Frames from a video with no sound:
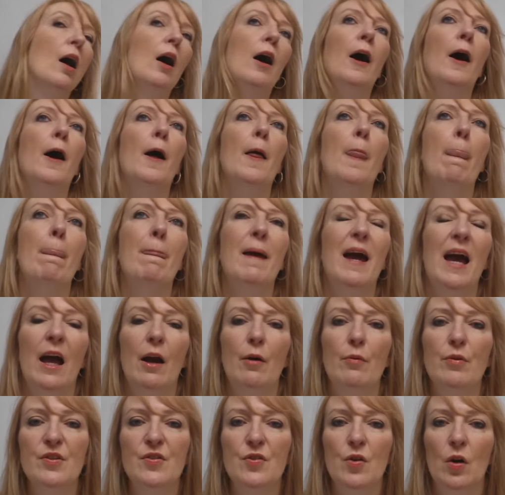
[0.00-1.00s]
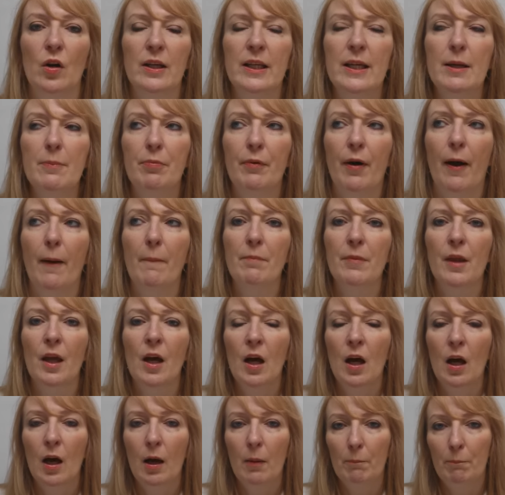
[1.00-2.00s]
Aries or Libra.
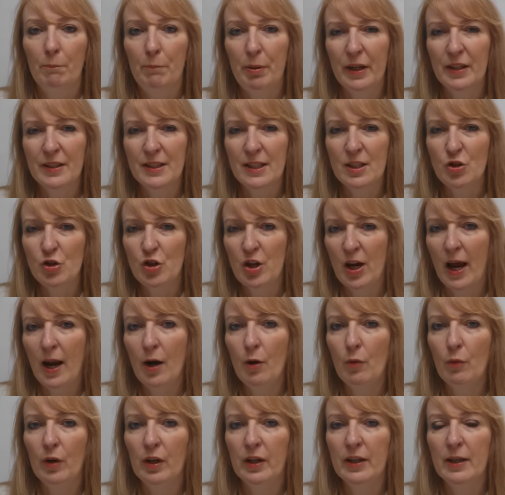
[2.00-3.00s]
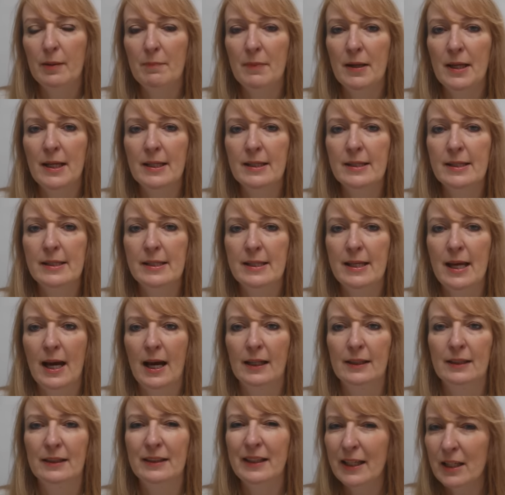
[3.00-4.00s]
But in general, it means
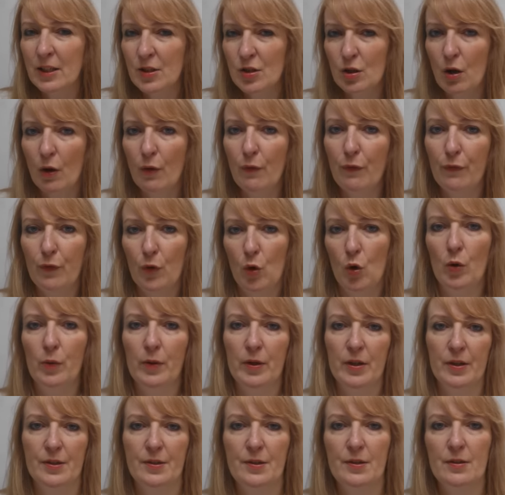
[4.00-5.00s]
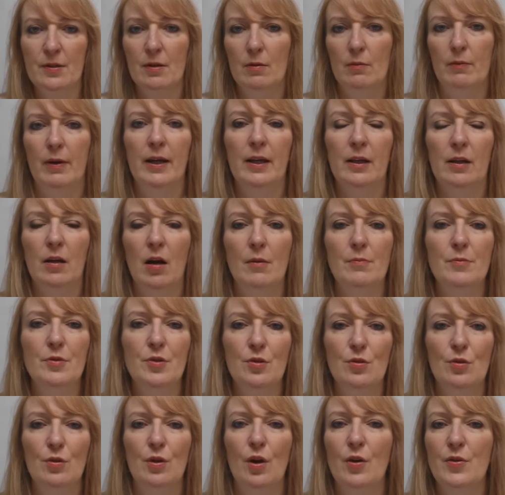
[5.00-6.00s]
that things go forwards when it
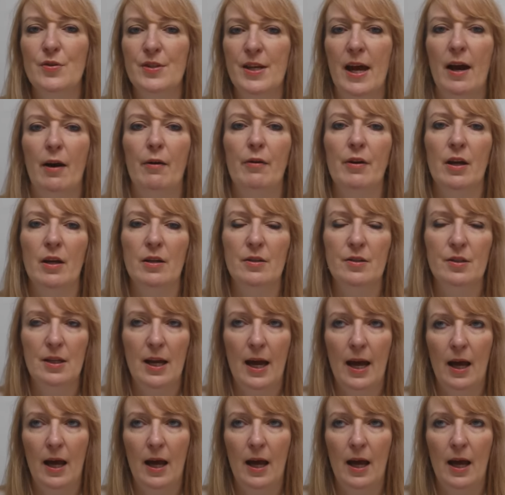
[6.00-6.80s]
comes to those areas.